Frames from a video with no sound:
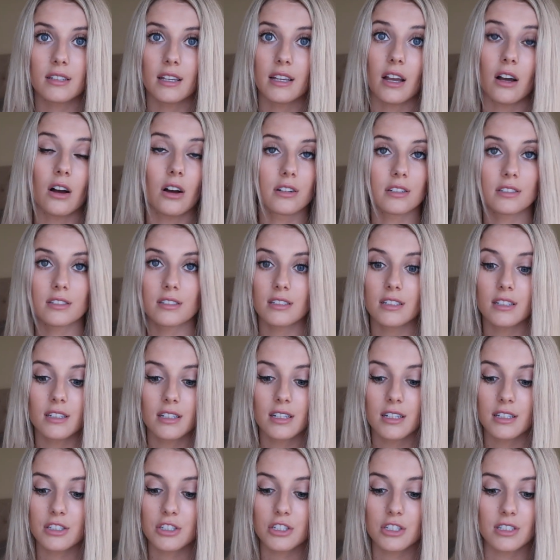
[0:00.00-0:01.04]
Like, honestly,
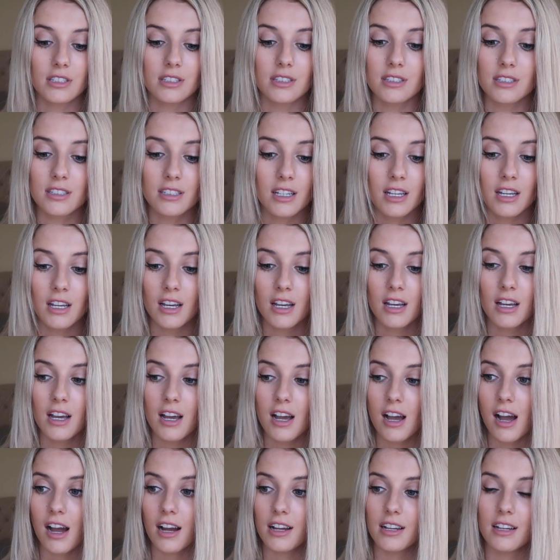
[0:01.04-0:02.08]
it's just
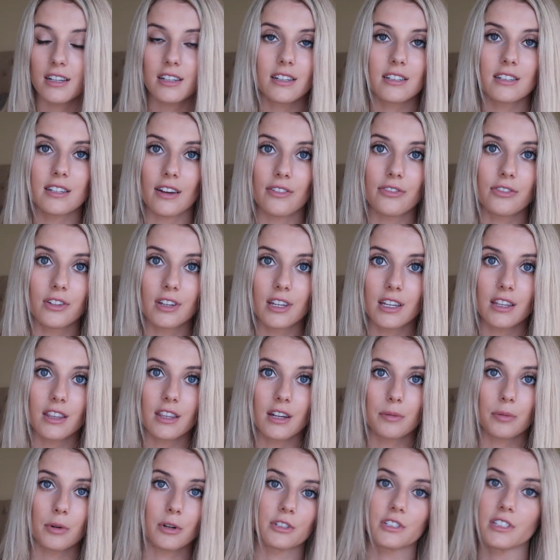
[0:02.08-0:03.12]
definitely
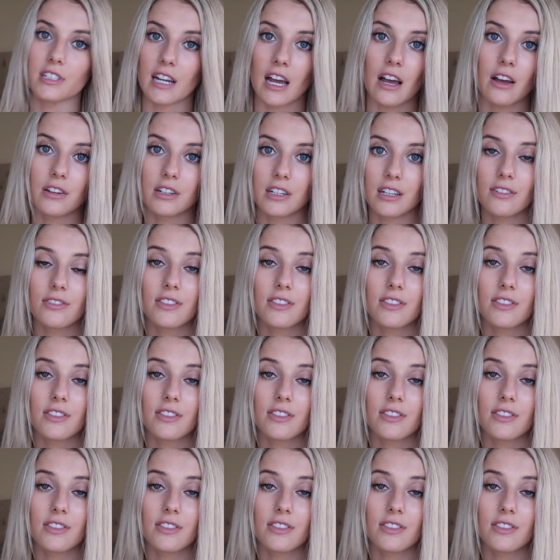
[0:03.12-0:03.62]
their personality.